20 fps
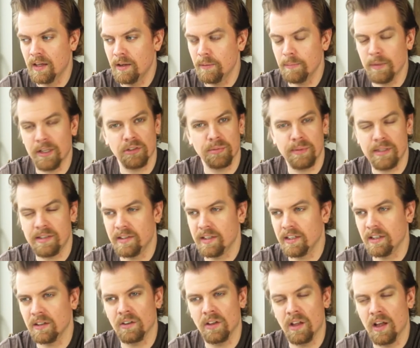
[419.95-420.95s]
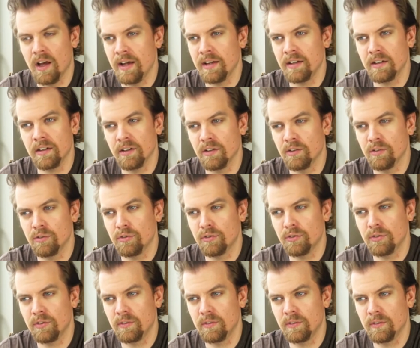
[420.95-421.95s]
think a lot of
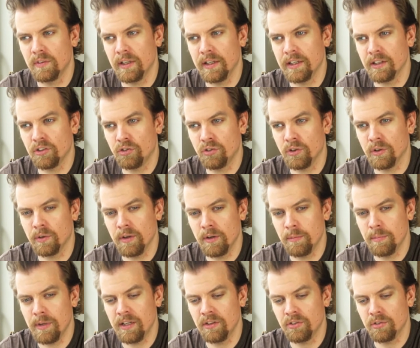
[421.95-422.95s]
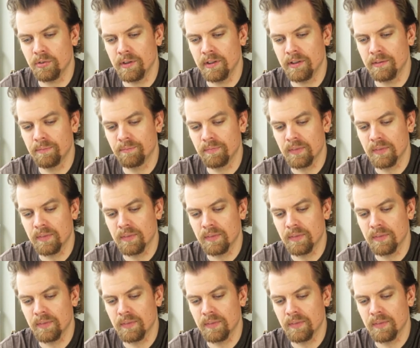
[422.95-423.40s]
like sugary pastry.